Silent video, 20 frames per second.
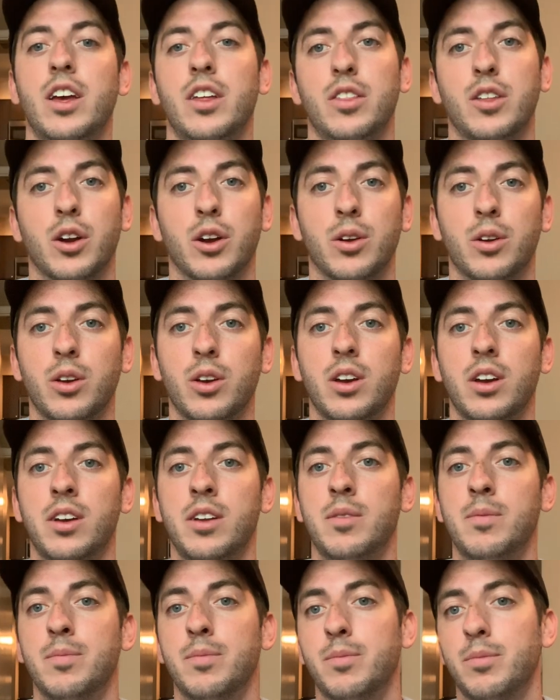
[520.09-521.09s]
They're a
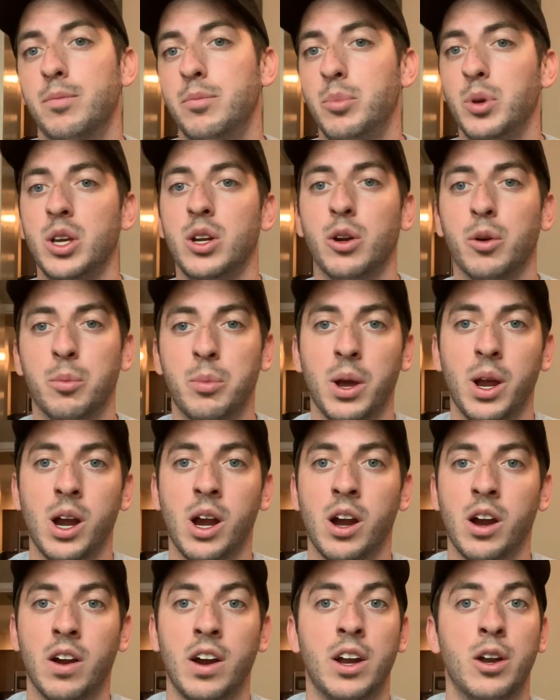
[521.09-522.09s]
good beater
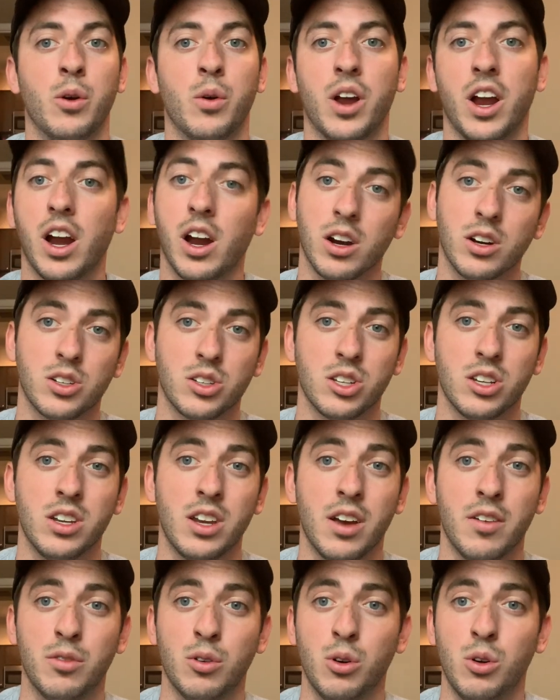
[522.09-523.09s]
pair. I know Harrison
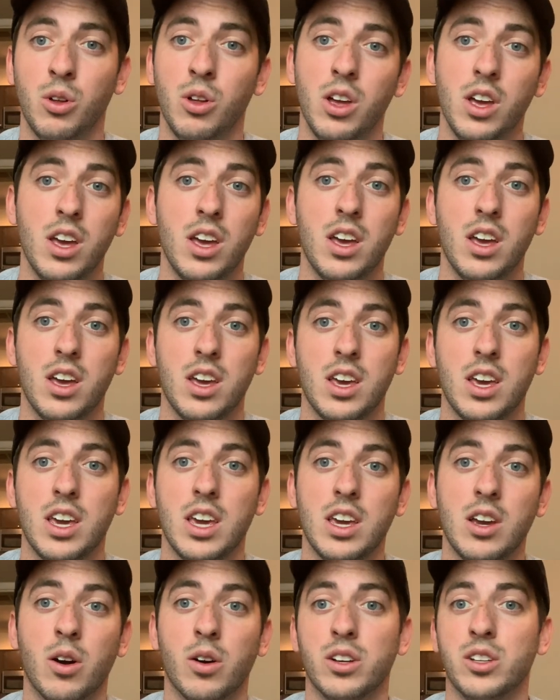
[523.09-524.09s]
Nevel,
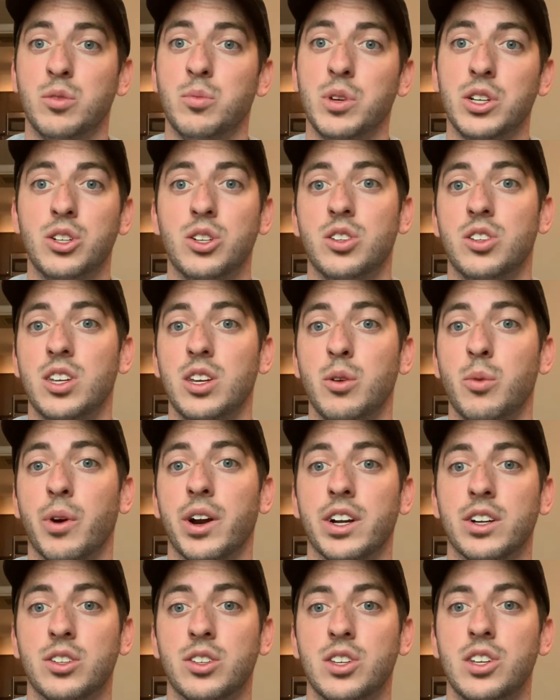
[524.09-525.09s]
he always mentions he
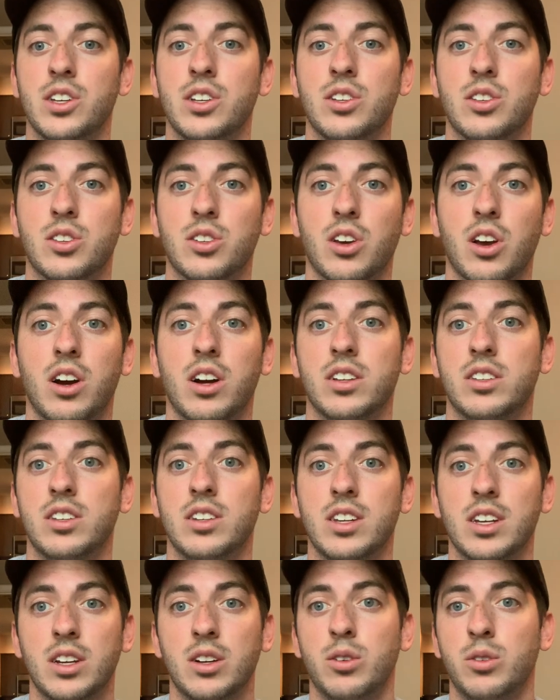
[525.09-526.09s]
wears his
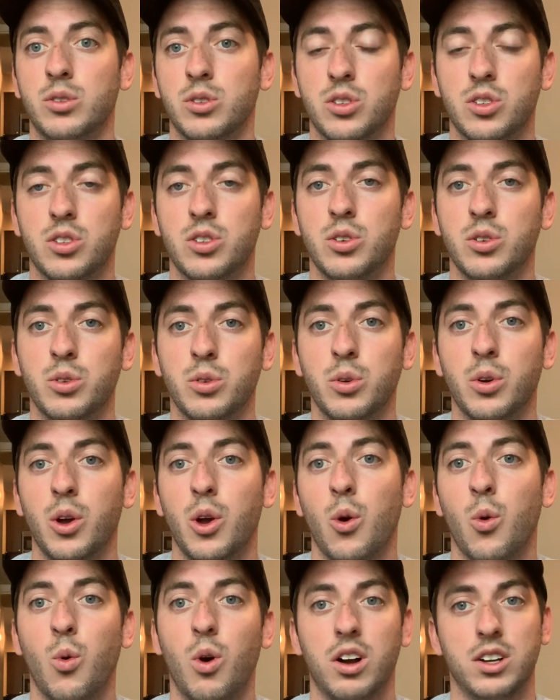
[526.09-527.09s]
Continentals to
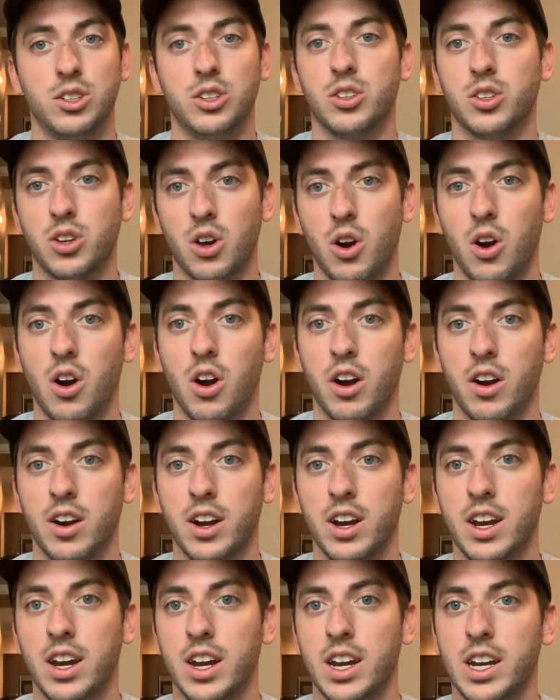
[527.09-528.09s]
wash his car
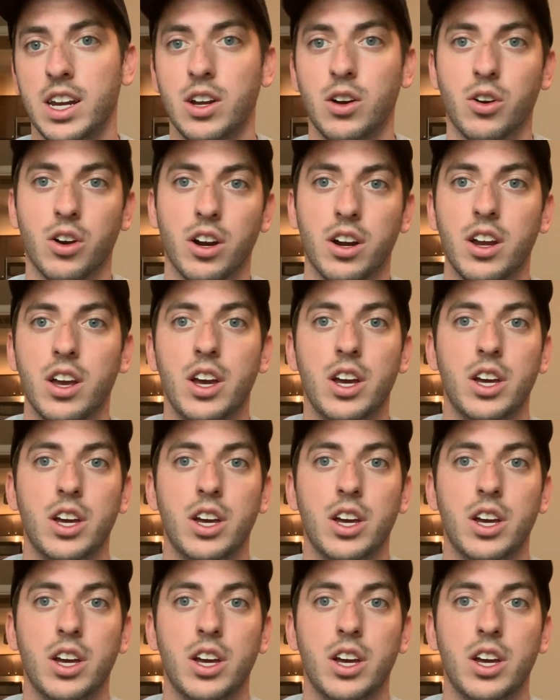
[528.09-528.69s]
in or